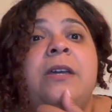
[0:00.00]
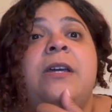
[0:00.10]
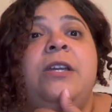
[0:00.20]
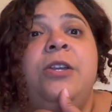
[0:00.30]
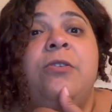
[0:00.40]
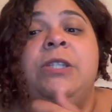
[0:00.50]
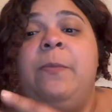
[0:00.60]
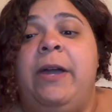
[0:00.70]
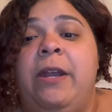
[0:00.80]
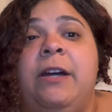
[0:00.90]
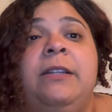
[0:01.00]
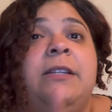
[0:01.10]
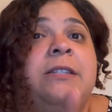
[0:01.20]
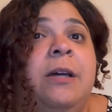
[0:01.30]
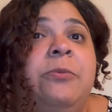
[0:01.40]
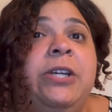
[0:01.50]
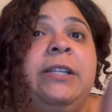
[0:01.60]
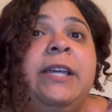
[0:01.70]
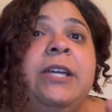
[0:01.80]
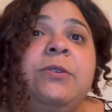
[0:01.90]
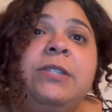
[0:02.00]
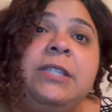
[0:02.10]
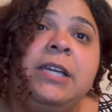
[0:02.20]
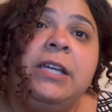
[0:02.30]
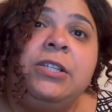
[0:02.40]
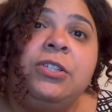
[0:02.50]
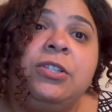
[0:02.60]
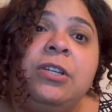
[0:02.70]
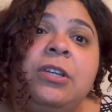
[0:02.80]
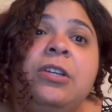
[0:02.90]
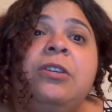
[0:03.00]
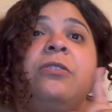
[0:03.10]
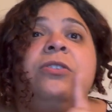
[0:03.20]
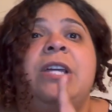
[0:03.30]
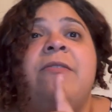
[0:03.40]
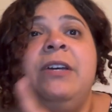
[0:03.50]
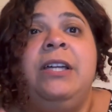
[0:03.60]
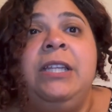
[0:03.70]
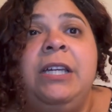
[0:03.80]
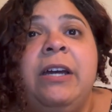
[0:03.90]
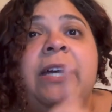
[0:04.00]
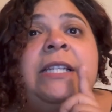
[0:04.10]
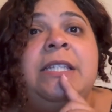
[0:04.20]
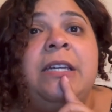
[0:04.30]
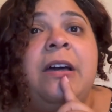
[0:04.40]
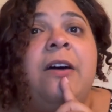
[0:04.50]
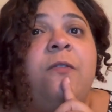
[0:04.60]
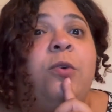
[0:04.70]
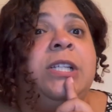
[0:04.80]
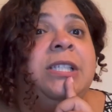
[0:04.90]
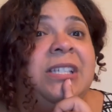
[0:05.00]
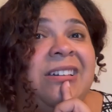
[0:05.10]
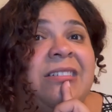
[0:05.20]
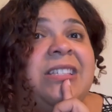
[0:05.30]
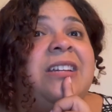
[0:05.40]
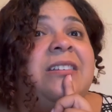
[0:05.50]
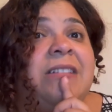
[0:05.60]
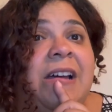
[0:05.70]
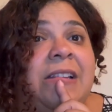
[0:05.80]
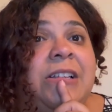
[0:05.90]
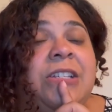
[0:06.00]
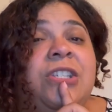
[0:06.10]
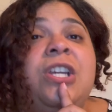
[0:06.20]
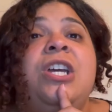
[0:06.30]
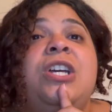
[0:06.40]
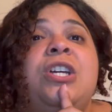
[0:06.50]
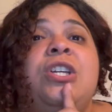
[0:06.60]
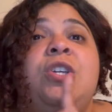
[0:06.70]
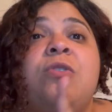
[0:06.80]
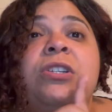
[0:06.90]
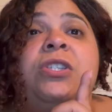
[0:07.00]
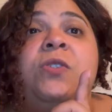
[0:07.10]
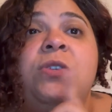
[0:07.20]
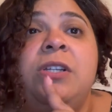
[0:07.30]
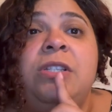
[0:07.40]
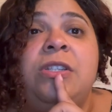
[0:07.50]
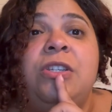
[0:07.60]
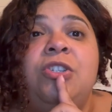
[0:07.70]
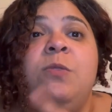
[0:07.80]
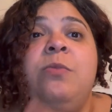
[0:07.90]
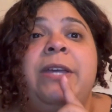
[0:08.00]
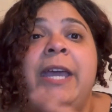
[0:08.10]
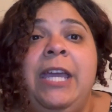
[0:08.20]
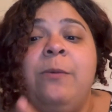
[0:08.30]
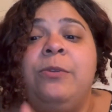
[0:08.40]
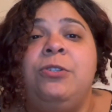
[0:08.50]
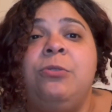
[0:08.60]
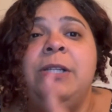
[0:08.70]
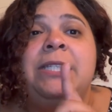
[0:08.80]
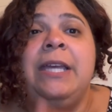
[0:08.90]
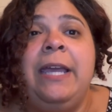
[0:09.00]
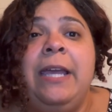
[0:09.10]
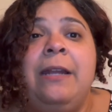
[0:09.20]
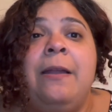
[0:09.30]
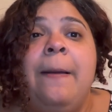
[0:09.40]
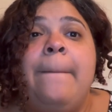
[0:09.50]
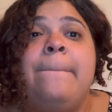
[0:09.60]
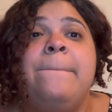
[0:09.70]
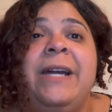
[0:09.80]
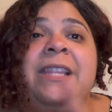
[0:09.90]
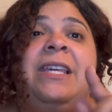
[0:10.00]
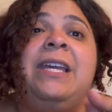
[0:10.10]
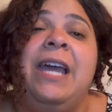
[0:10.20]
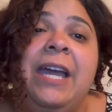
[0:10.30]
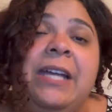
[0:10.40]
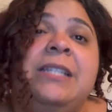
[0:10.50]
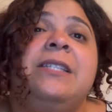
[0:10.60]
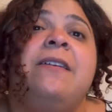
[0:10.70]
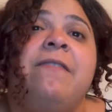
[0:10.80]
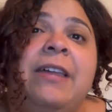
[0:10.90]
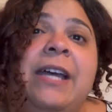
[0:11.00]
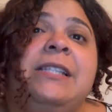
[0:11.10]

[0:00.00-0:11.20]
Depending on the subject that you teach, you should have a clear idea of what skills and knowledge your students should be able to attain by the end of that